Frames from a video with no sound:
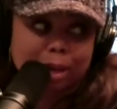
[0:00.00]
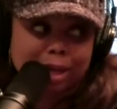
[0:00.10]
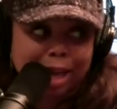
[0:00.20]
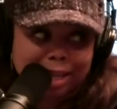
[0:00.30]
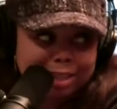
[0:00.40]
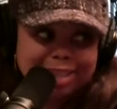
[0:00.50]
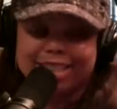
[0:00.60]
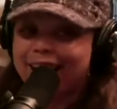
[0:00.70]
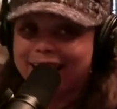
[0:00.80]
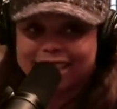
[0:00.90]
Like, it's just
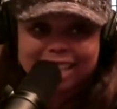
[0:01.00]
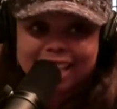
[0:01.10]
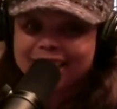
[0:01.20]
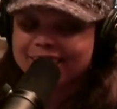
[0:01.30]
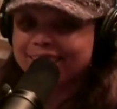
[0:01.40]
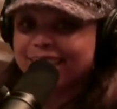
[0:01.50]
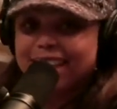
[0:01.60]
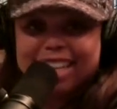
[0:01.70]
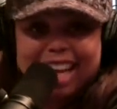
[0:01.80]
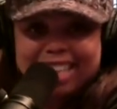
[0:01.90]
like, I've seen
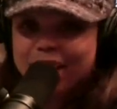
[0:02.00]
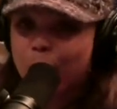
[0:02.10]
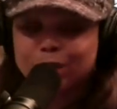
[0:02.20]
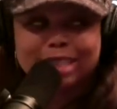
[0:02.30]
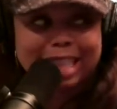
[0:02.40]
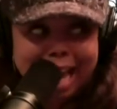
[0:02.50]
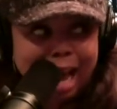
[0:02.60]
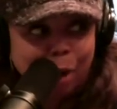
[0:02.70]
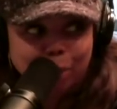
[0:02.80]
it go down.